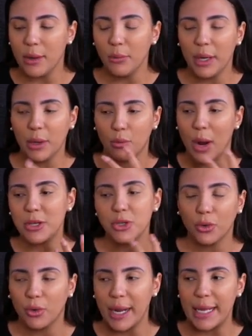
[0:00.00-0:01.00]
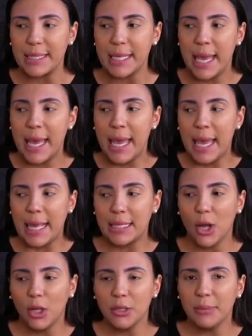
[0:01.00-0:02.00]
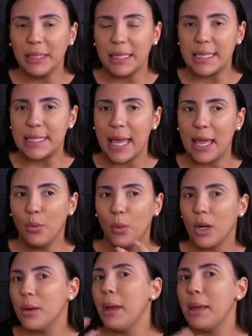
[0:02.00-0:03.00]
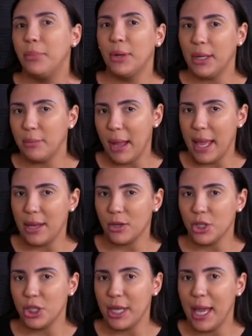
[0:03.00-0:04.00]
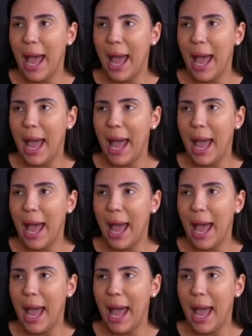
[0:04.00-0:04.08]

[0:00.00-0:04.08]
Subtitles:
And when it retrogrades, it's ultimately saying, where am I putting my energy?